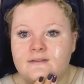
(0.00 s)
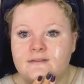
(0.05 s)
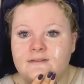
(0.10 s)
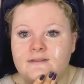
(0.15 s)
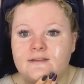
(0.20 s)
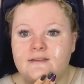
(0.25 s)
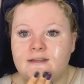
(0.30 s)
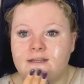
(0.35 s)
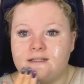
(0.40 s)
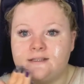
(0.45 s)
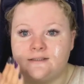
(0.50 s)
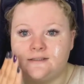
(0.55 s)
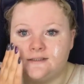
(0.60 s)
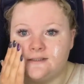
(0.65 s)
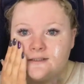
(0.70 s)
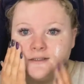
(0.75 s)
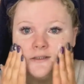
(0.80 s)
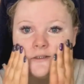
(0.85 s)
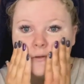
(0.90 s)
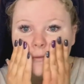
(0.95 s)
this
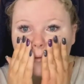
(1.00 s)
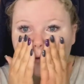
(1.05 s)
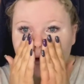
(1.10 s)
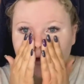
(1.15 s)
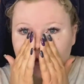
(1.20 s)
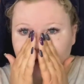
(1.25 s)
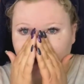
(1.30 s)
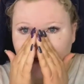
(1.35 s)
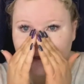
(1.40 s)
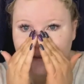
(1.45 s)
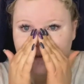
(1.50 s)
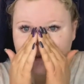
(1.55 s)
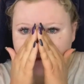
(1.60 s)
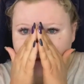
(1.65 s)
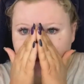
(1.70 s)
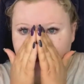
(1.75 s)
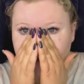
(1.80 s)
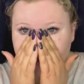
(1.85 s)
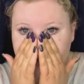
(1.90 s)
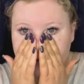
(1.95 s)
is what I
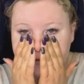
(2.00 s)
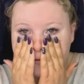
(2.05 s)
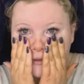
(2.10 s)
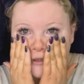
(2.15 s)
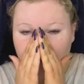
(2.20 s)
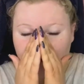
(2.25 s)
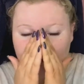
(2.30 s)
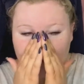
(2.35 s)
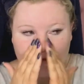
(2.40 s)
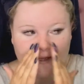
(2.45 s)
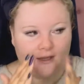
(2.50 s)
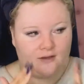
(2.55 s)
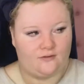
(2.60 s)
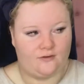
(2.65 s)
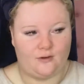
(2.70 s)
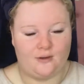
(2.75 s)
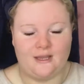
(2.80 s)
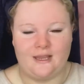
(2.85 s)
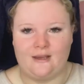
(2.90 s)
do. If you hear